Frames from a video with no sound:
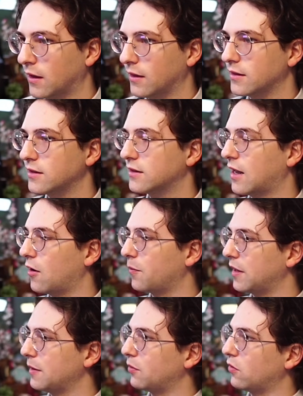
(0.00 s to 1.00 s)
this is how
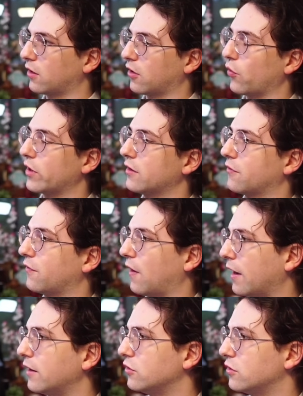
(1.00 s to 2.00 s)
people are going to
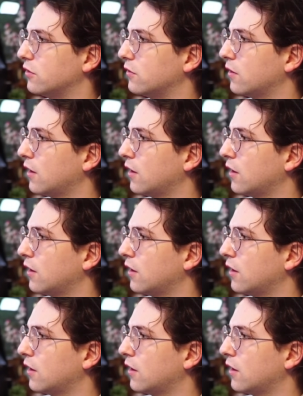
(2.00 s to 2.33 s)
find you.